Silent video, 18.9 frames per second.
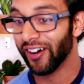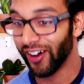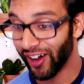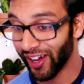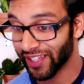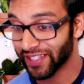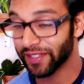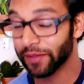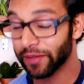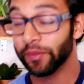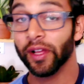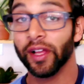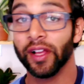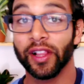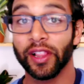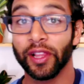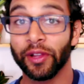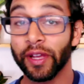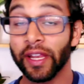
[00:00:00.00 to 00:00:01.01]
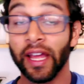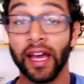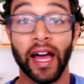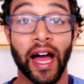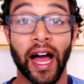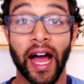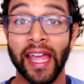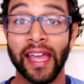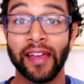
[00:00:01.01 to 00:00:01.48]
Awesome.
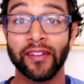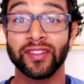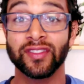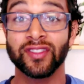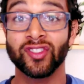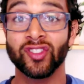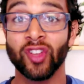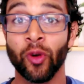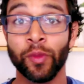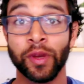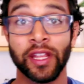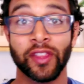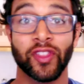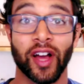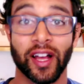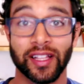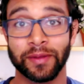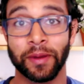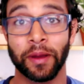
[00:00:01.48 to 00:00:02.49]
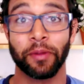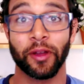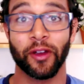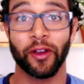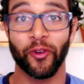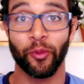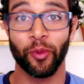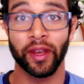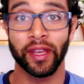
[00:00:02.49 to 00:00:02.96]
Lorena, I have so many thoughts about
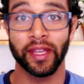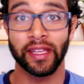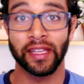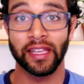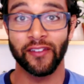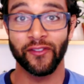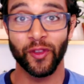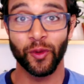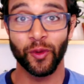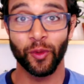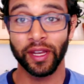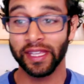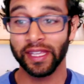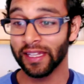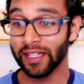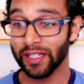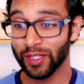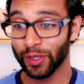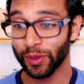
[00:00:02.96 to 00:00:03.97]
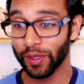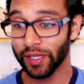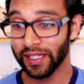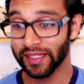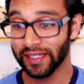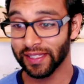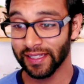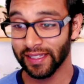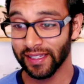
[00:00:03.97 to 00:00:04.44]
barefoot running. If you want to get into
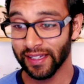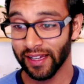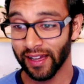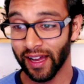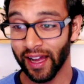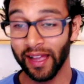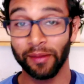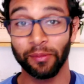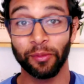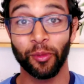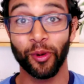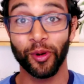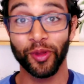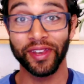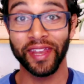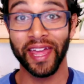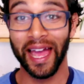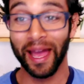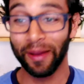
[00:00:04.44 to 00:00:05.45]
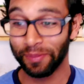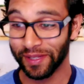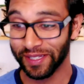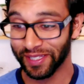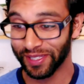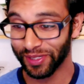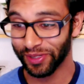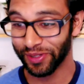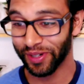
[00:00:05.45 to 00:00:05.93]
it, I am more than happy
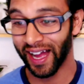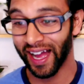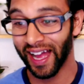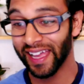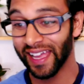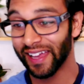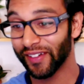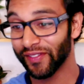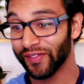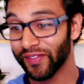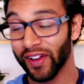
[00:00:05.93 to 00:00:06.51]
to. I